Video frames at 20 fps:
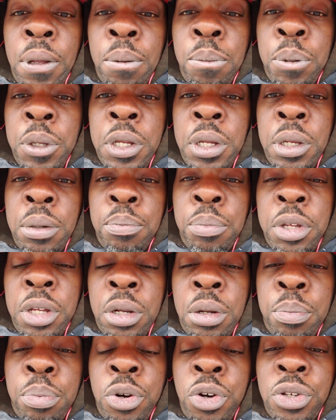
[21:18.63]

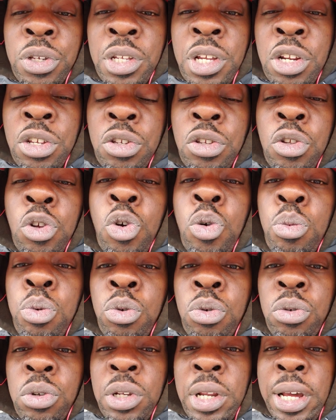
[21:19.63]
being a person that is
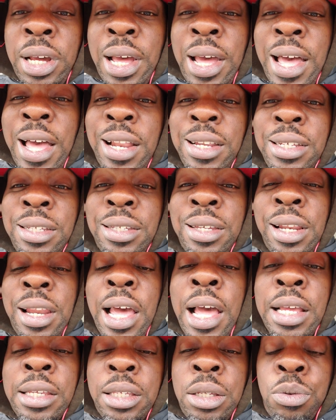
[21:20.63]
noble, like a Haile
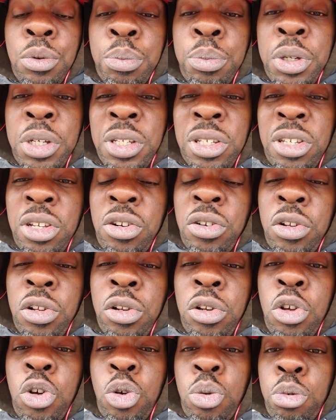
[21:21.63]
Selassie would be considered a
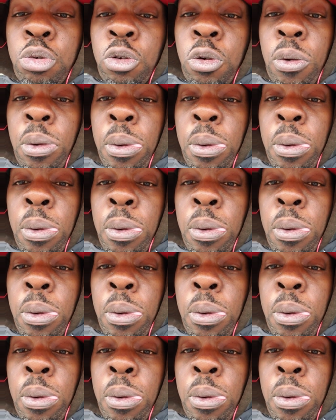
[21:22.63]
noble.